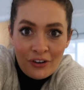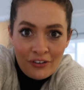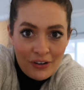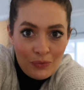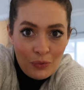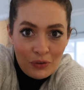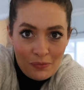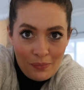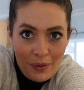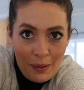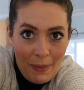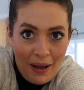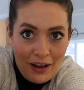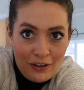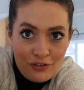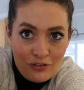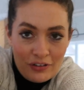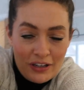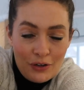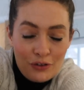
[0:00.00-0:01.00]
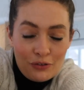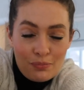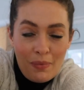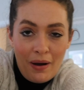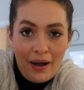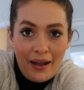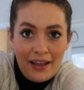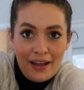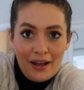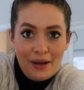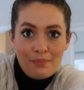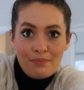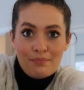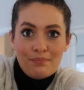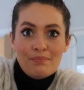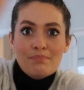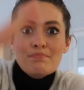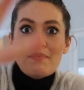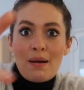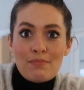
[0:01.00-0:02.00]
Sorry, it wasn't my battery, it was my
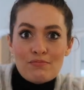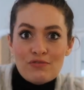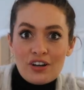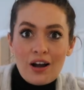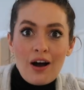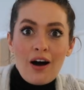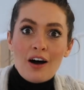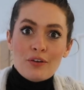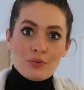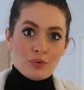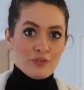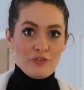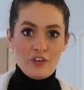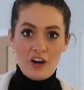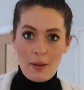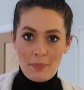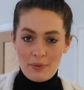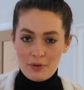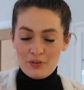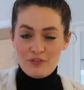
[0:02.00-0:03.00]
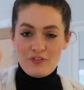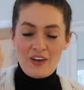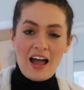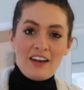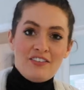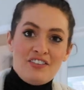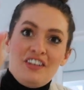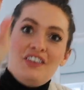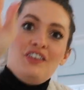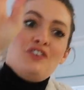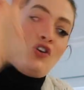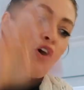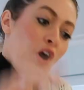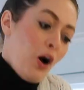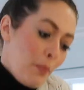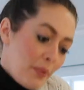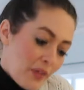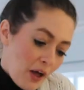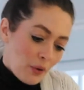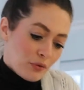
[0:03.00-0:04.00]
um, memory card was full up, it was flashing at the
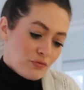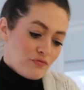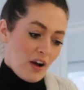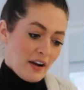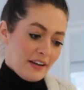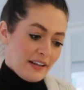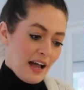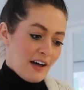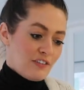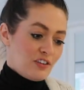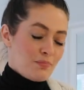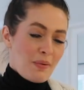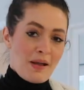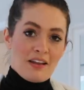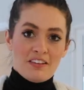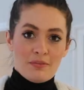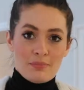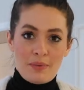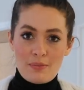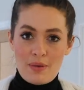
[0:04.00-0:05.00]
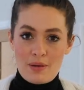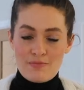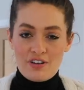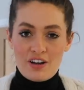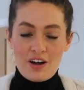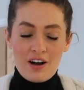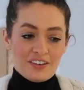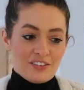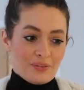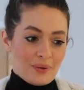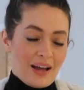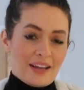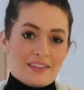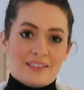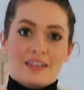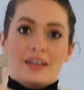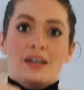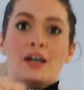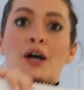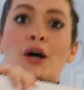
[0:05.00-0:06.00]
top that I was running out of space in my memory card, so I
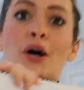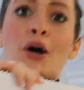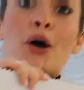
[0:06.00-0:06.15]
had to